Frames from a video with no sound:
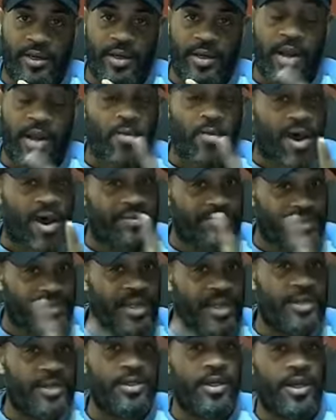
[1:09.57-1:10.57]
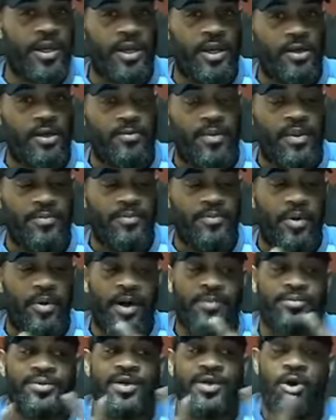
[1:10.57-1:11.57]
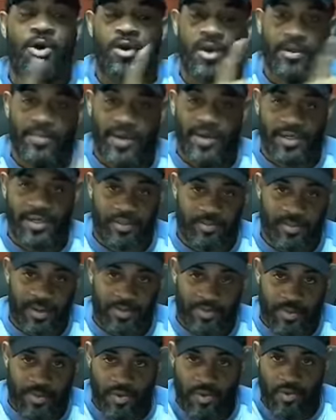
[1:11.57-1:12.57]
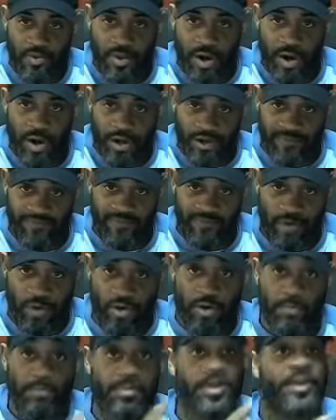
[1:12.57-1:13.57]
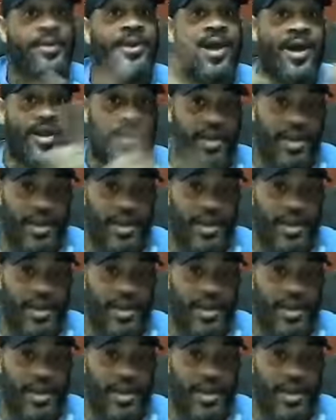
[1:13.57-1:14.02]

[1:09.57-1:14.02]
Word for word: Now, why I'm saying to the ignorant people, I'm talking about the people who are informed but not